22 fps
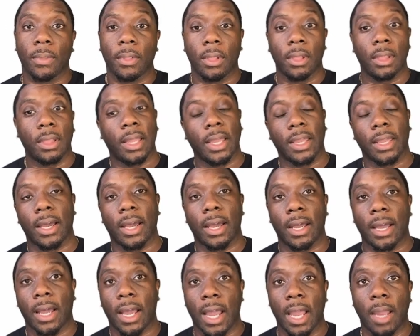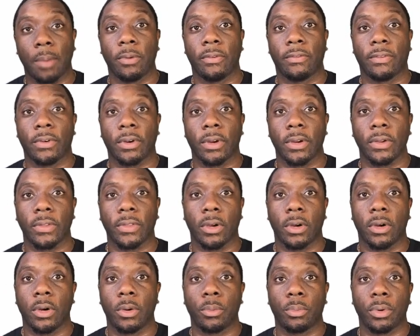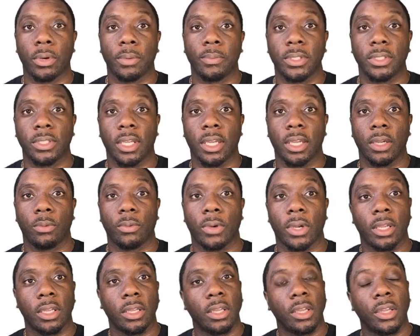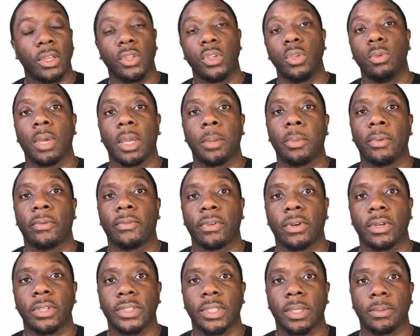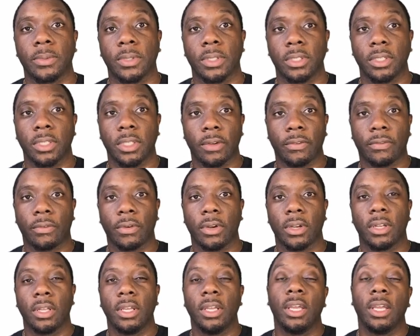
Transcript: like I prefer the on-premise gateway. You may prefer something different.